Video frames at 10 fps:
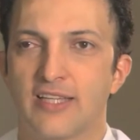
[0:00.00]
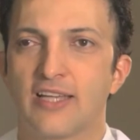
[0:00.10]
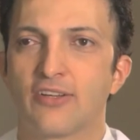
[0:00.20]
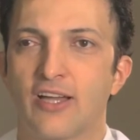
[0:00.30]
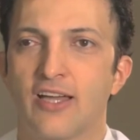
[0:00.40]
the
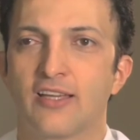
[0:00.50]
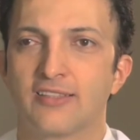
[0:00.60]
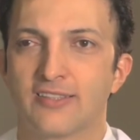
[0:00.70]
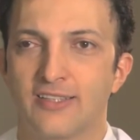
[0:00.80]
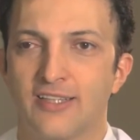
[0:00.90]

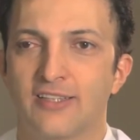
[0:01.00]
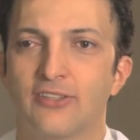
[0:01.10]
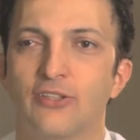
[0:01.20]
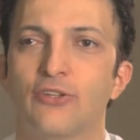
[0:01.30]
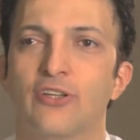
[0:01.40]
cytokines and the
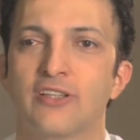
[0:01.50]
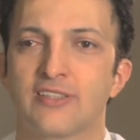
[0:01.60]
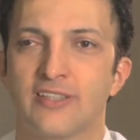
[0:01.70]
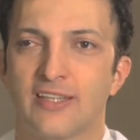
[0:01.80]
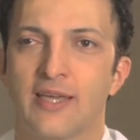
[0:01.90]

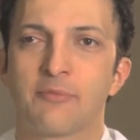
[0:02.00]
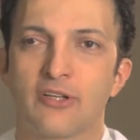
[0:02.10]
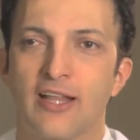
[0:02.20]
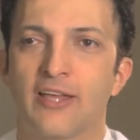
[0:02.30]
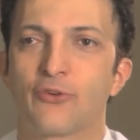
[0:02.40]
interleukins and the
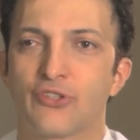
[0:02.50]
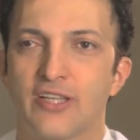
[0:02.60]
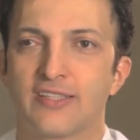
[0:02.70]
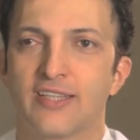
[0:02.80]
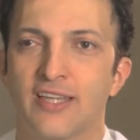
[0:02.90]
chemical
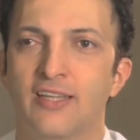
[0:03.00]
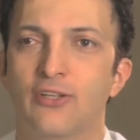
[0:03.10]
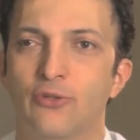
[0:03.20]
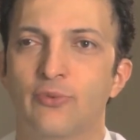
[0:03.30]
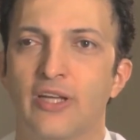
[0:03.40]
language that's
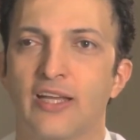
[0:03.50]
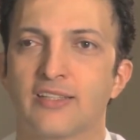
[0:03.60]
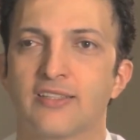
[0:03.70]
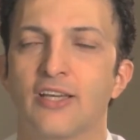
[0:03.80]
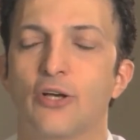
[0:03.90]
in
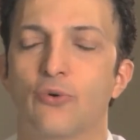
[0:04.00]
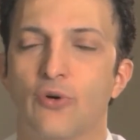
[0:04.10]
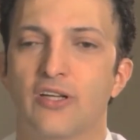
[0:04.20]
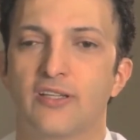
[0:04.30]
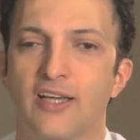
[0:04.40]
LUMINESCE,
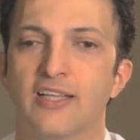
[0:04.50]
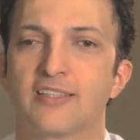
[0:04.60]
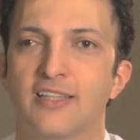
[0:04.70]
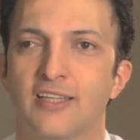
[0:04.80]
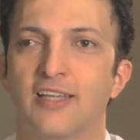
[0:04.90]
what it
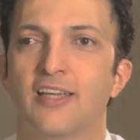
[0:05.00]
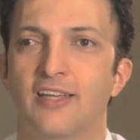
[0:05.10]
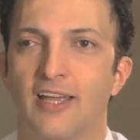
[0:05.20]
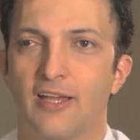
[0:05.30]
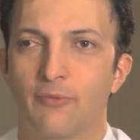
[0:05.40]
does,
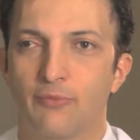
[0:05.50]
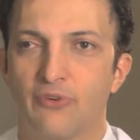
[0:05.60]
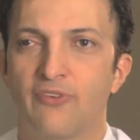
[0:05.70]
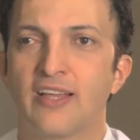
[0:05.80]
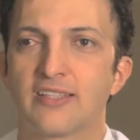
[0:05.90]
it
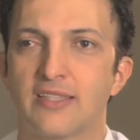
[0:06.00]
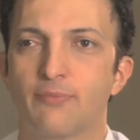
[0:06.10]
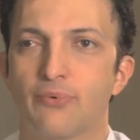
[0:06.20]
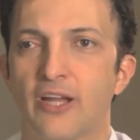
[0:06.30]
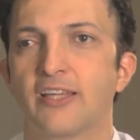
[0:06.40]
prevents
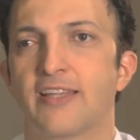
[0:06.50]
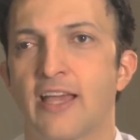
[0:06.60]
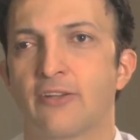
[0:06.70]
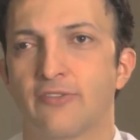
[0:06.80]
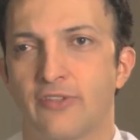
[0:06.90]
the
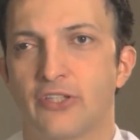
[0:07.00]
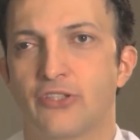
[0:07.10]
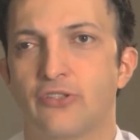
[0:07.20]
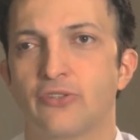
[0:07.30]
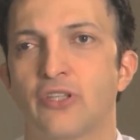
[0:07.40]
breakdown of
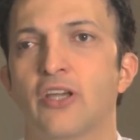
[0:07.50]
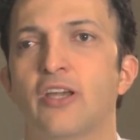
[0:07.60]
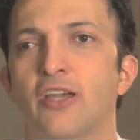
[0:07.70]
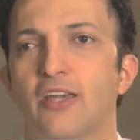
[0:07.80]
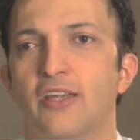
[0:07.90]
tissues.
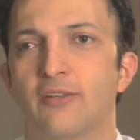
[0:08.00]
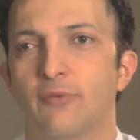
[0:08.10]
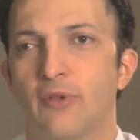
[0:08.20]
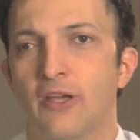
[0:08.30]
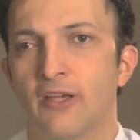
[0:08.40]

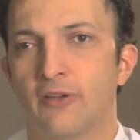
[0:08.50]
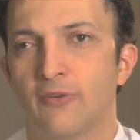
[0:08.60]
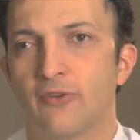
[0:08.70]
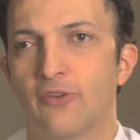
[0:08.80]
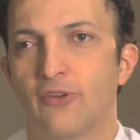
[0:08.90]

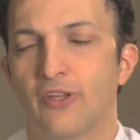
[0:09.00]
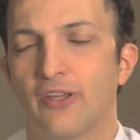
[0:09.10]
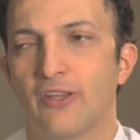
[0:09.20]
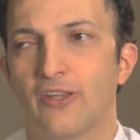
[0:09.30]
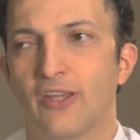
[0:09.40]

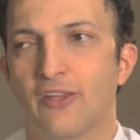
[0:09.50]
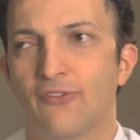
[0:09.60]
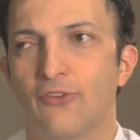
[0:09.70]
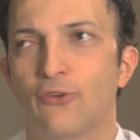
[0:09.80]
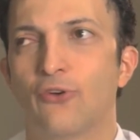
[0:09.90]

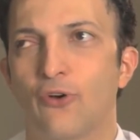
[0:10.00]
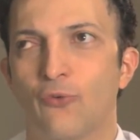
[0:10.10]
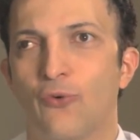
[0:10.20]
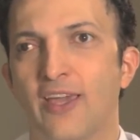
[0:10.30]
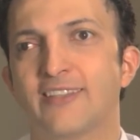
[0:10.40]
If
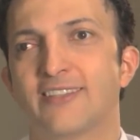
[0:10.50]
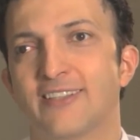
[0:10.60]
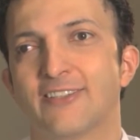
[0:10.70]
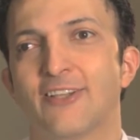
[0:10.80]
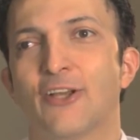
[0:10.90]
you wait
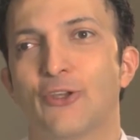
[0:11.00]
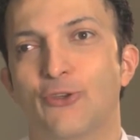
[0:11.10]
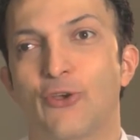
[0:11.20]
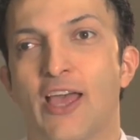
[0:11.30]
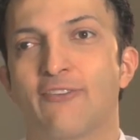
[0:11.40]
till
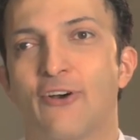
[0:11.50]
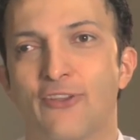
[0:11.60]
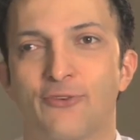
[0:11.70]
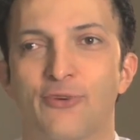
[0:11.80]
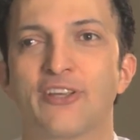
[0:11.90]
you have
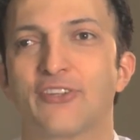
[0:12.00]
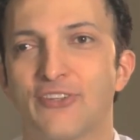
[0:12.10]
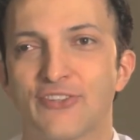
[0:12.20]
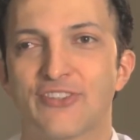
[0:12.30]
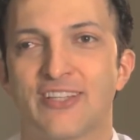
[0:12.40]
all the
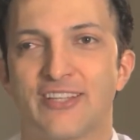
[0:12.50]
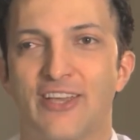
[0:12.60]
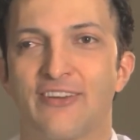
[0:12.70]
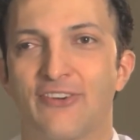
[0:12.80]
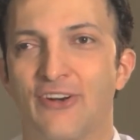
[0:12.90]
wrinkles
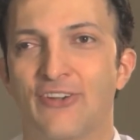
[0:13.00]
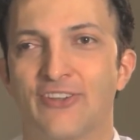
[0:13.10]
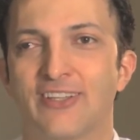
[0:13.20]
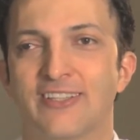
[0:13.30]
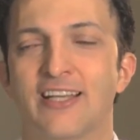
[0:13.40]
and you have
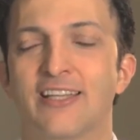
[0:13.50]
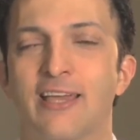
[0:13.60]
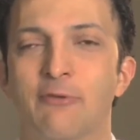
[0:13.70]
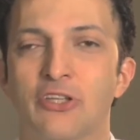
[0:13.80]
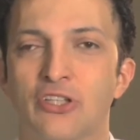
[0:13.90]
all of the sun
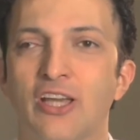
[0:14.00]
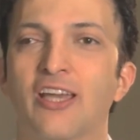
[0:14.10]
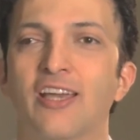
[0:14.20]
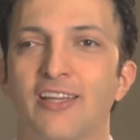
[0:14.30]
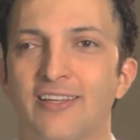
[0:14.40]
damage,
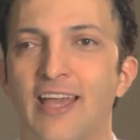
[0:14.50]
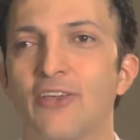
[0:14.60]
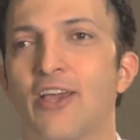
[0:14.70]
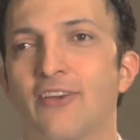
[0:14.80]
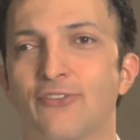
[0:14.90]

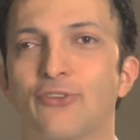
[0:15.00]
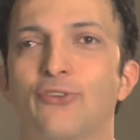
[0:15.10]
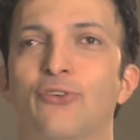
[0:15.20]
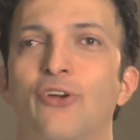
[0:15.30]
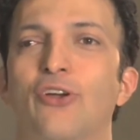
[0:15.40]
now you have
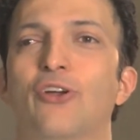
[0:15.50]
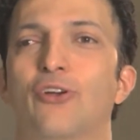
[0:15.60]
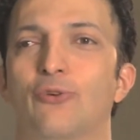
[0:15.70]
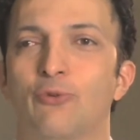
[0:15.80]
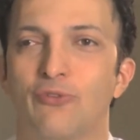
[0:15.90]
to
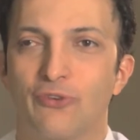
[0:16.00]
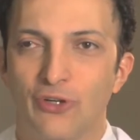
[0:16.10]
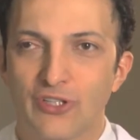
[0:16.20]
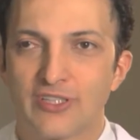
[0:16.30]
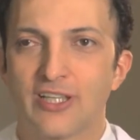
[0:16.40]

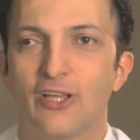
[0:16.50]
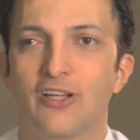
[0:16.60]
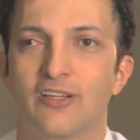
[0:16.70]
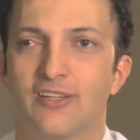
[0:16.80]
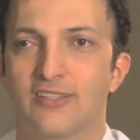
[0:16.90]
reverse a
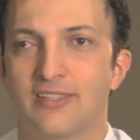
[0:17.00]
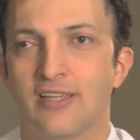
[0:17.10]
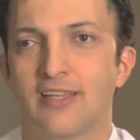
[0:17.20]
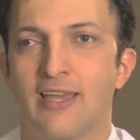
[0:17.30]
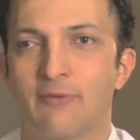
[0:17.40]
lot of this
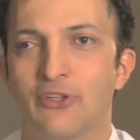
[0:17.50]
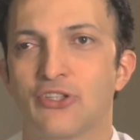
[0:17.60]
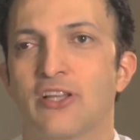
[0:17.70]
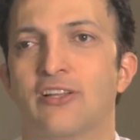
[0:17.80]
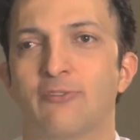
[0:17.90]
sun
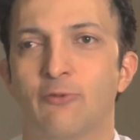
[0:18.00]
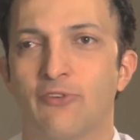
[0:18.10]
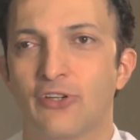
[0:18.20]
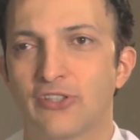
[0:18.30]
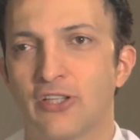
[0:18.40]
damage and
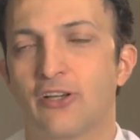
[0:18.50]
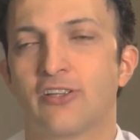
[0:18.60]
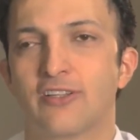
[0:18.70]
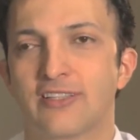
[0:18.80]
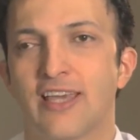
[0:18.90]
reverse a
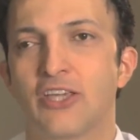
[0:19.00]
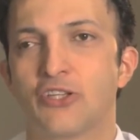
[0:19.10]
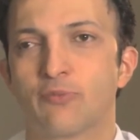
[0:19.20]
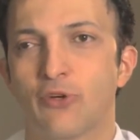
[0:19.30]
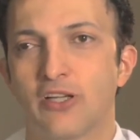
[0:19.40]
lot of this
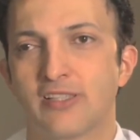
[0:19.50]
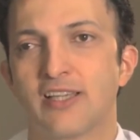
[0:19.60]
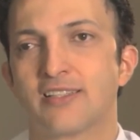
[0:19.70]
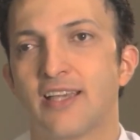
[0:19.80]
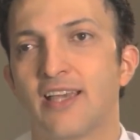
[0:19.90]
aging
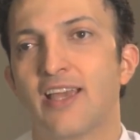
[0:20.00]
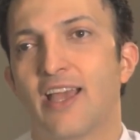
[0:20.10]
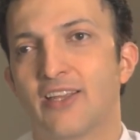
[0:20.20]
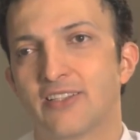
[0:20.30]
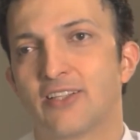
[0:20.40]
process.
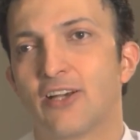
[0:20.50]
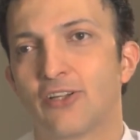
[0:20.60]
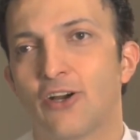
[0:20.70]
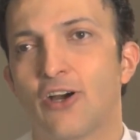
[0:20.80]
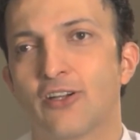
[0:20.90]
And it's a
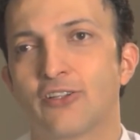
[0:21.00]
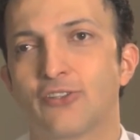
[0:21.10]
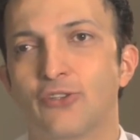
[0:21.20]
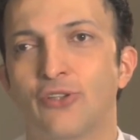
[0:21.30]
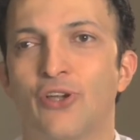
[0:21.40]
lot
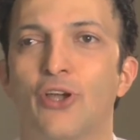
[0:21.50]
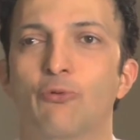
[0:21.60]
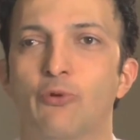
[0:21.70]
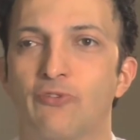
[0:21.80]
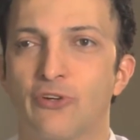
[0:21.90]
harder to
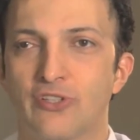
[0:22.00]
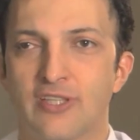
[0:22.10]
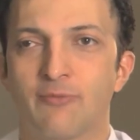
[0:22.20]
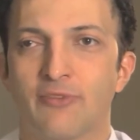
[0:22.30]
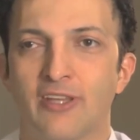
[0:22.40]

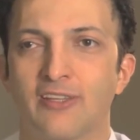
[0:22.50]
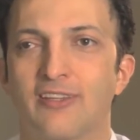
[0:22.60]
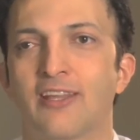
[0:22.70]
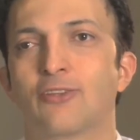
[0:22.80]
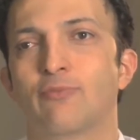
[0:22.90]
reverse
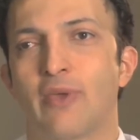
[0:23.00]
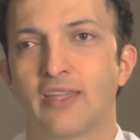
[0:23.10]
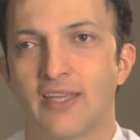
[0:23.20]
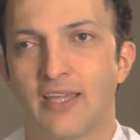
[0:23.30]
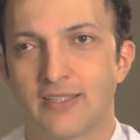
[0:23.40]
something than to
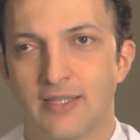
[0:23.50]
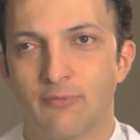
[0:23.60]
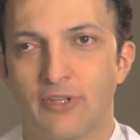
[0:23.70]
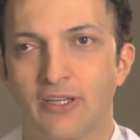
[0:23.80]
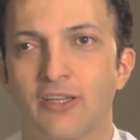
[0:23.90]
maintain
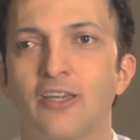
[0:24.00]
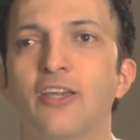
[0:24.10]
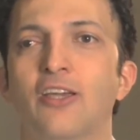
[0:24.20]
something.